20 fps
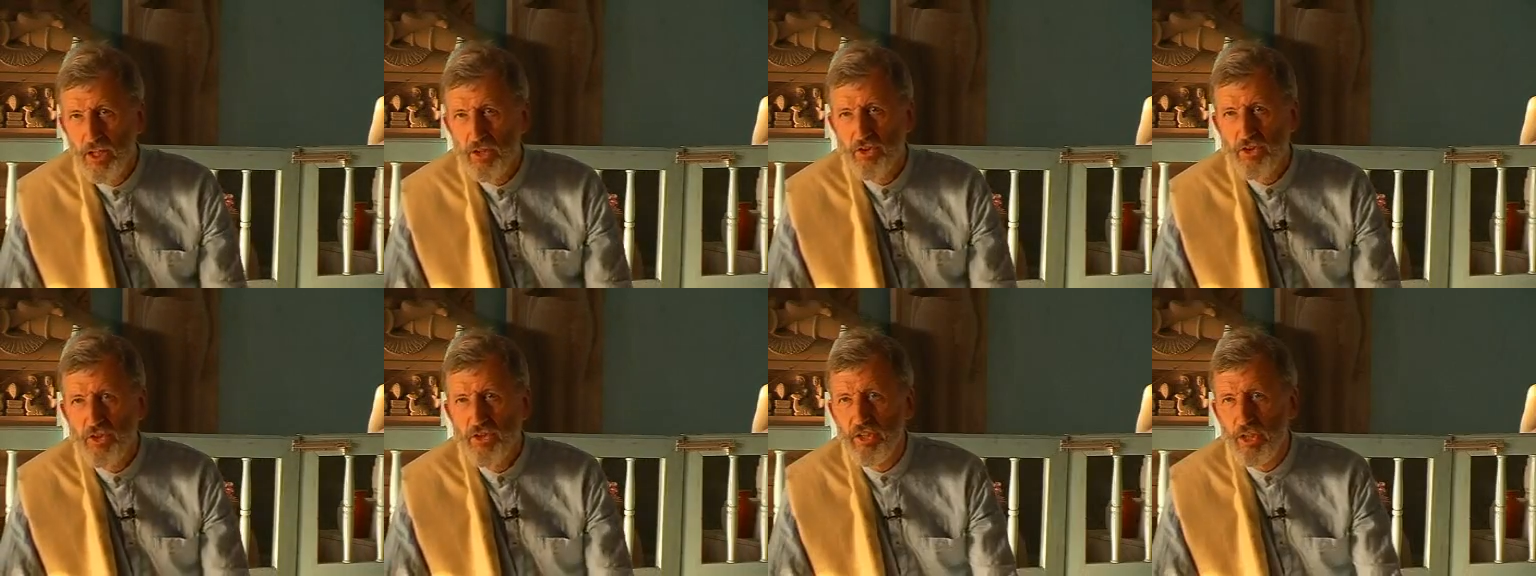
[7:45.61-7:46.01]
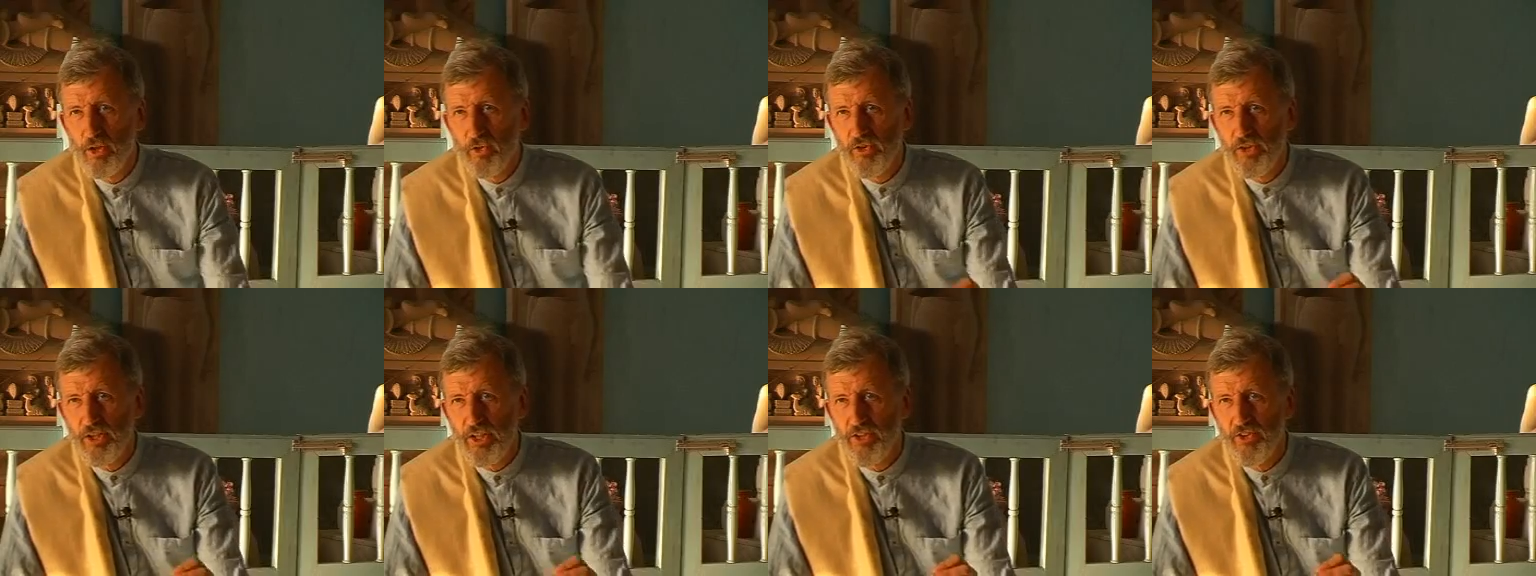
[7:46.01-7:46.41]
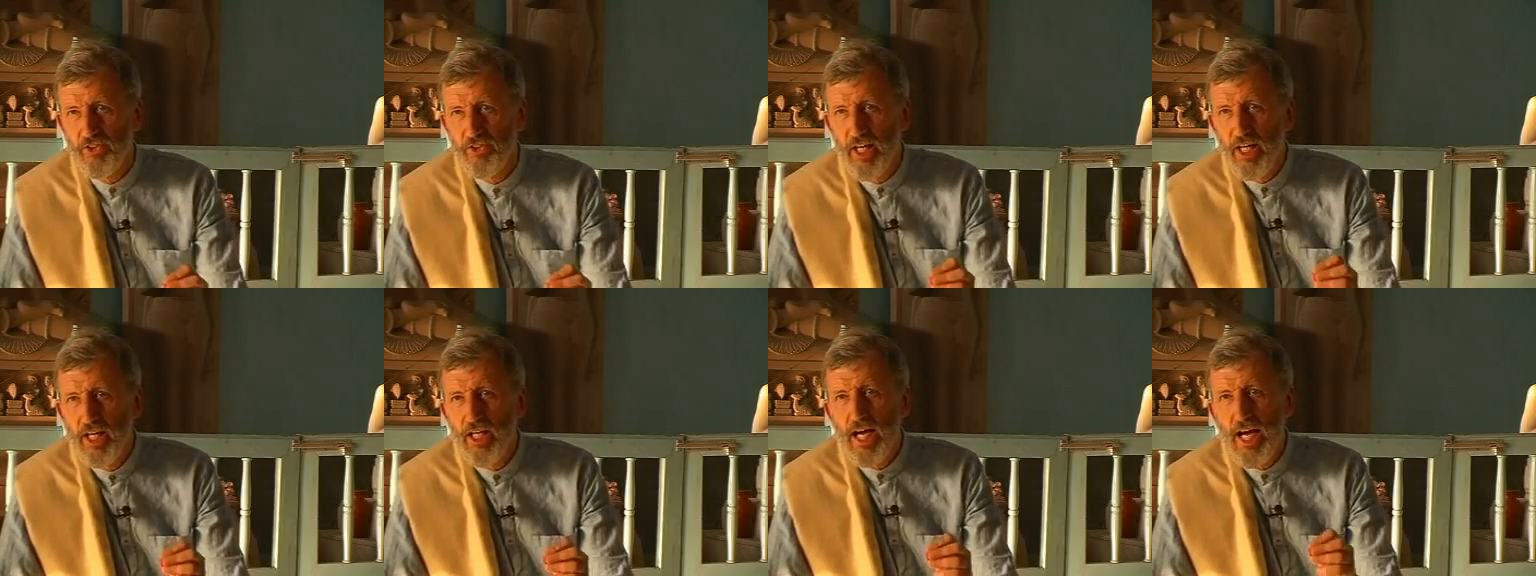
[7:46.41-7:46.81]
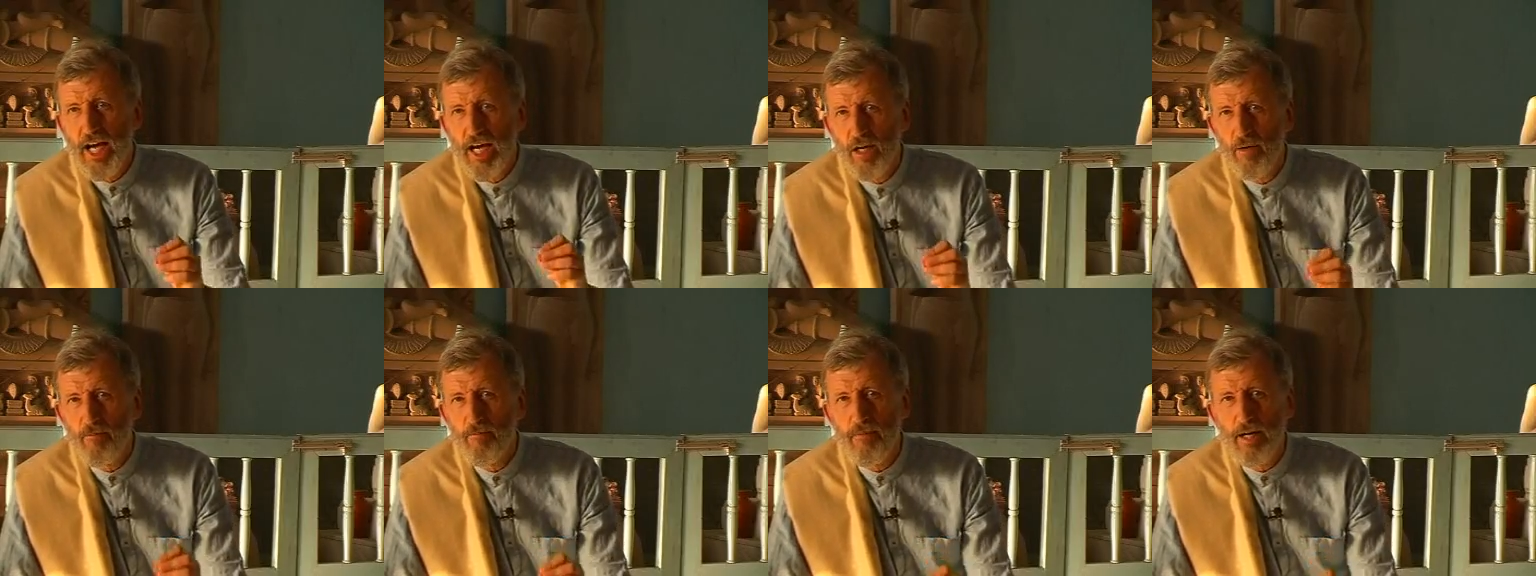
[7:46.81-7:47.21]
to notice
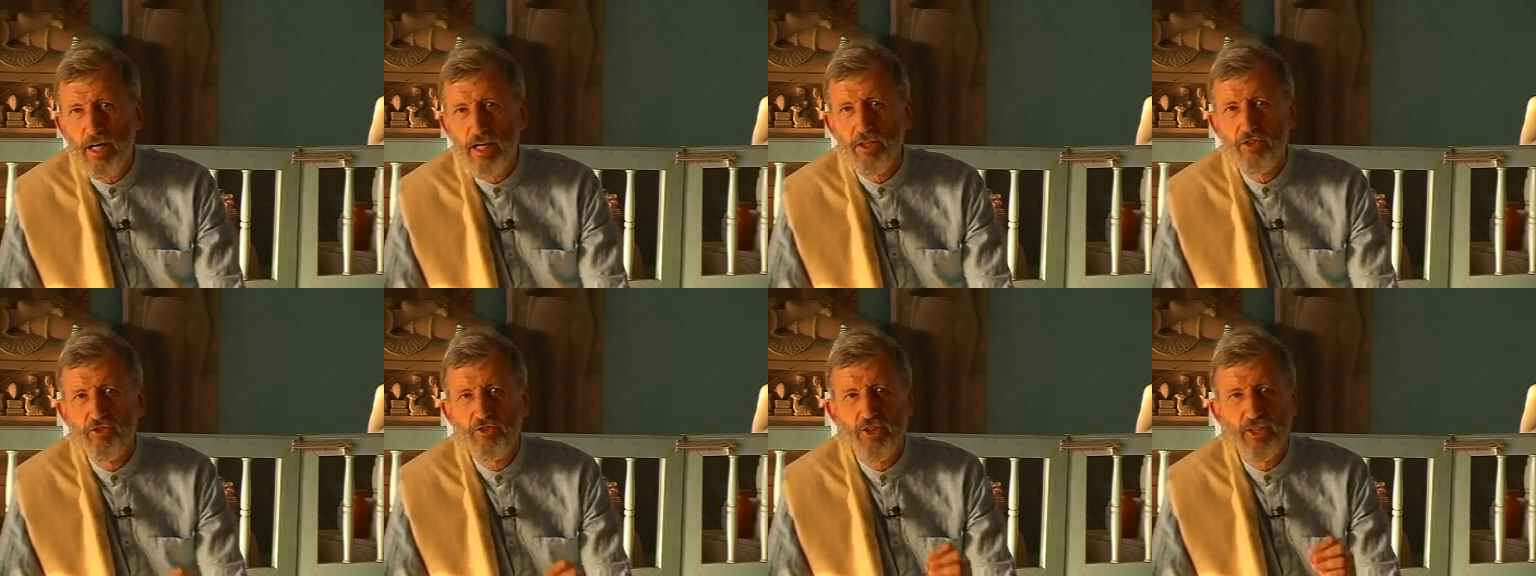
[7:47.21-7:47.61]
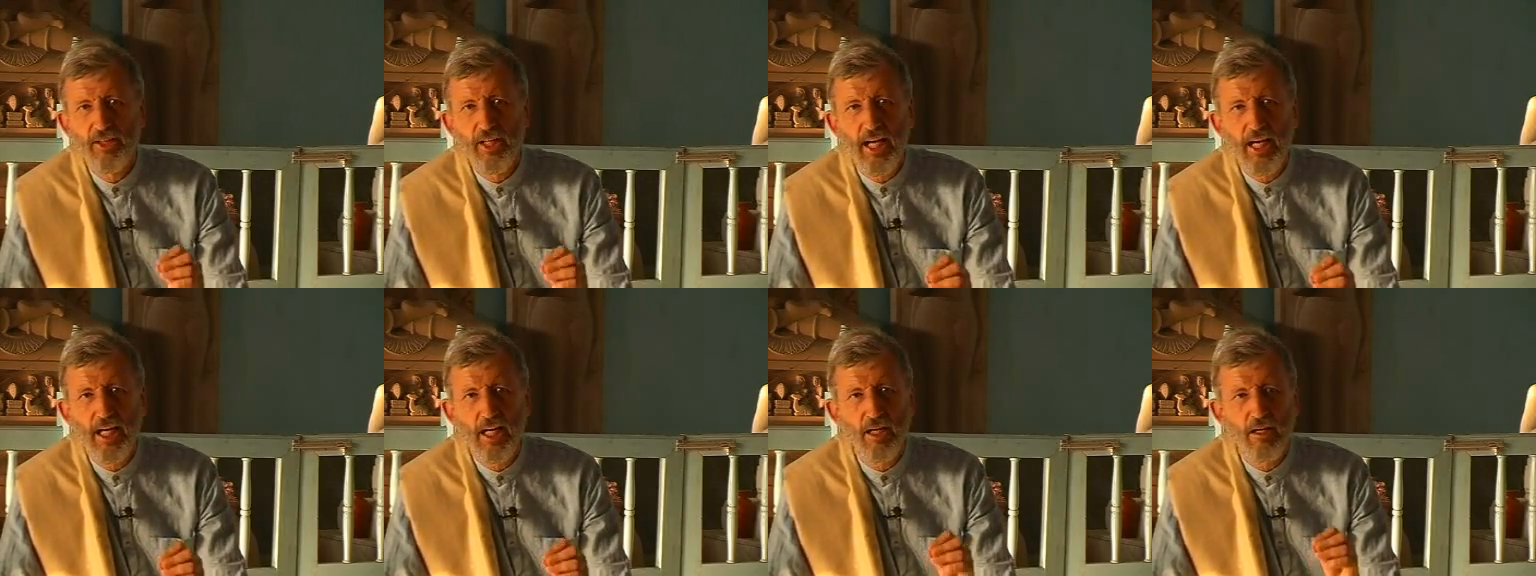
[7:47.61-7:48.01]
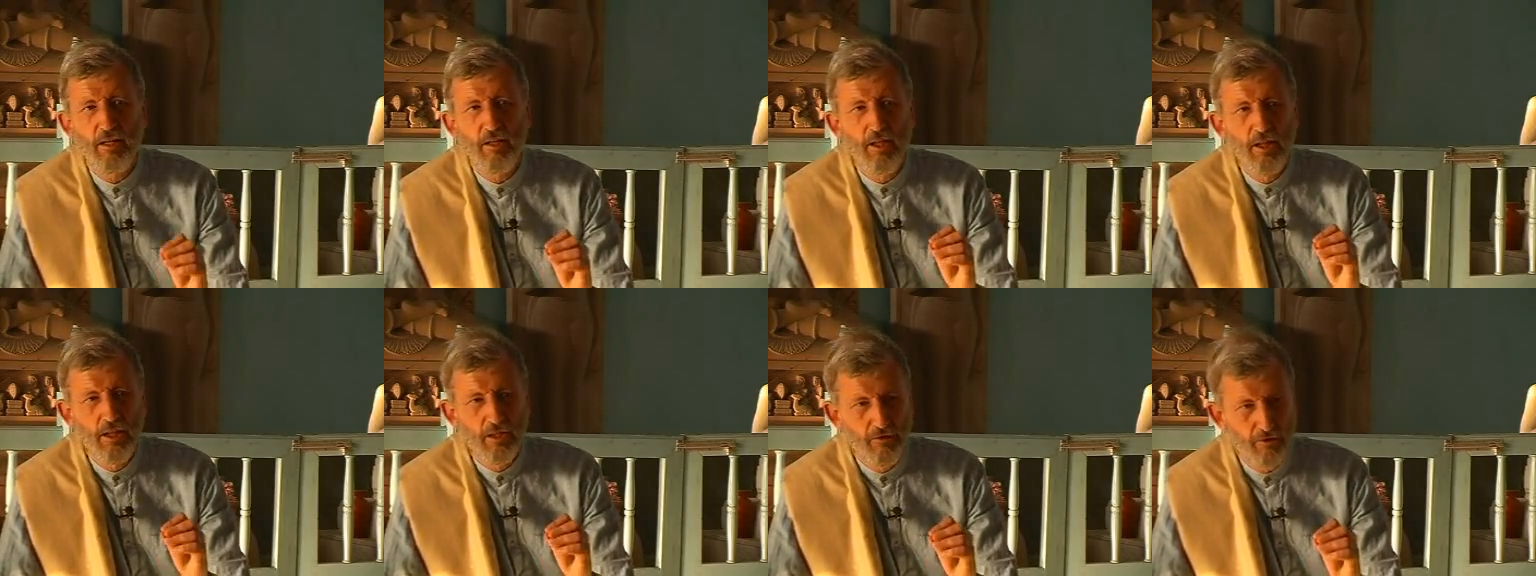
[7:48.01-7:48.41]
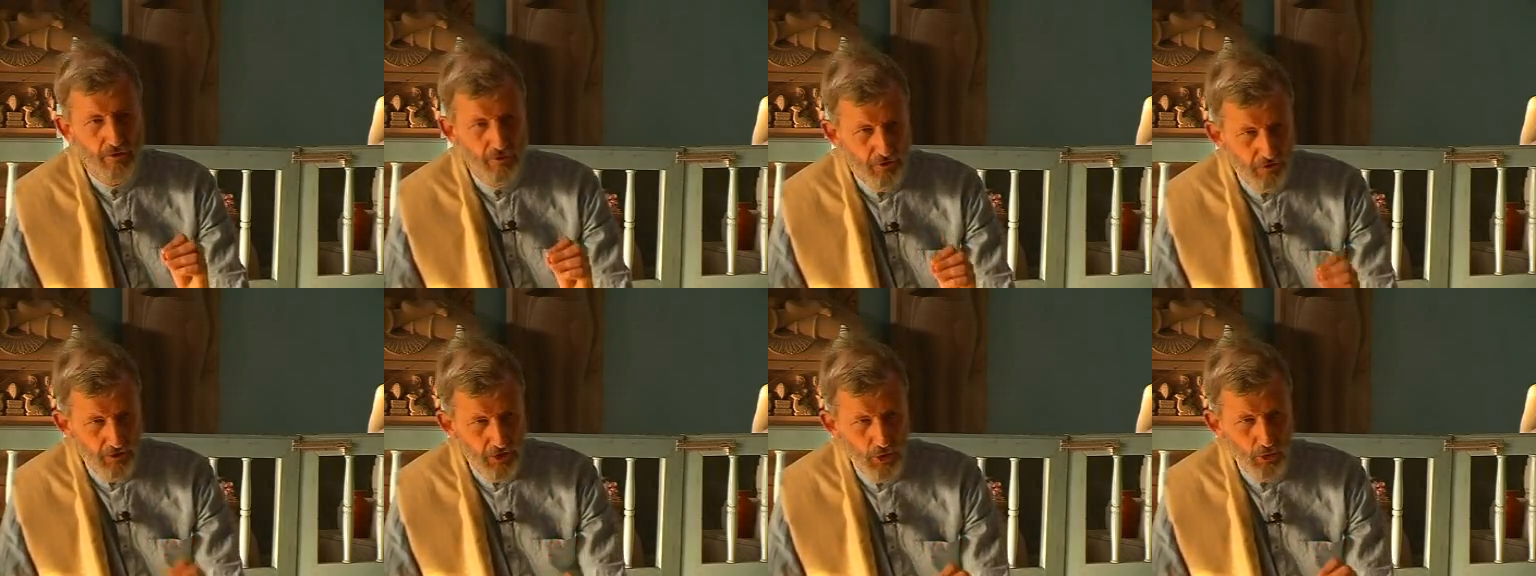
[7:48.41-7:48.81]
how much and how
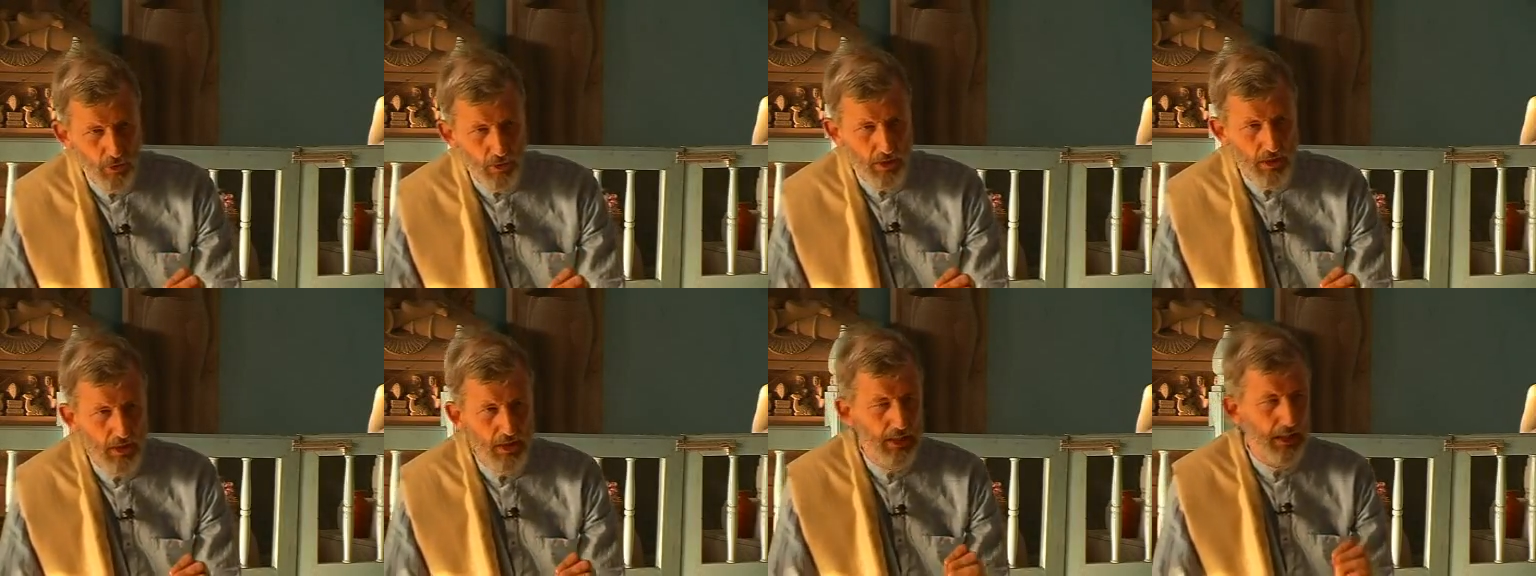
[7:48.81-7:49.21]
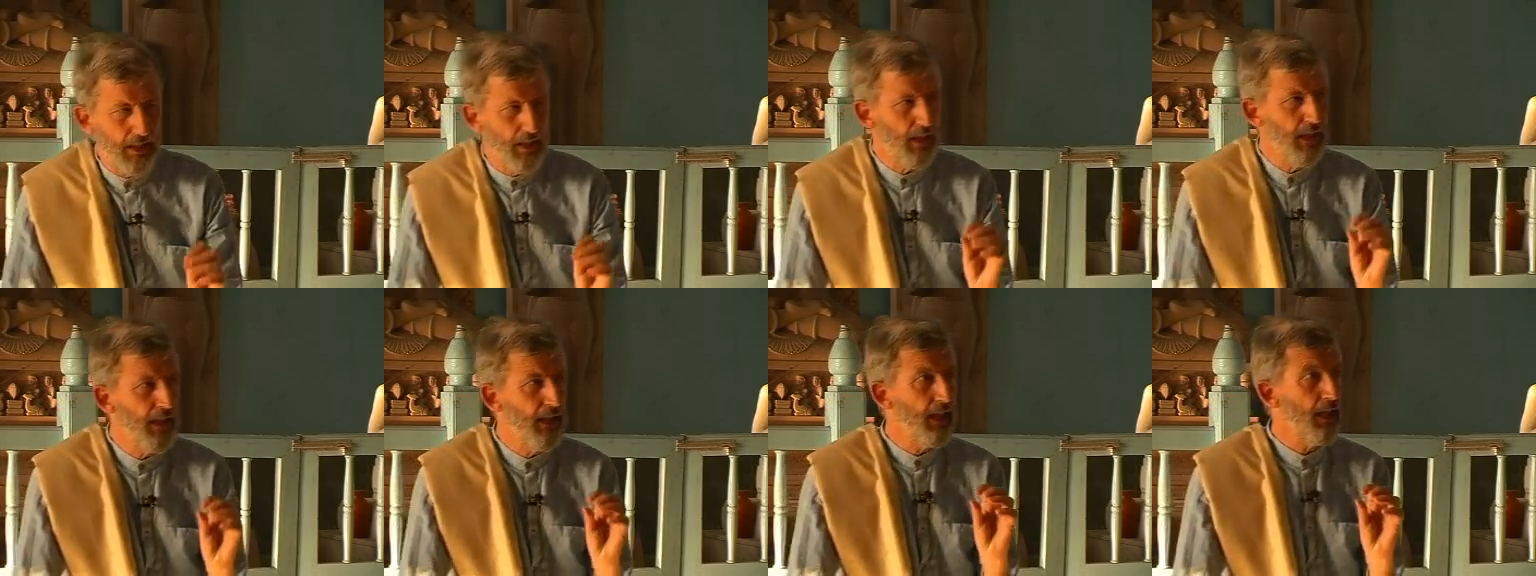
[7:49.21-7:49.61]
frequently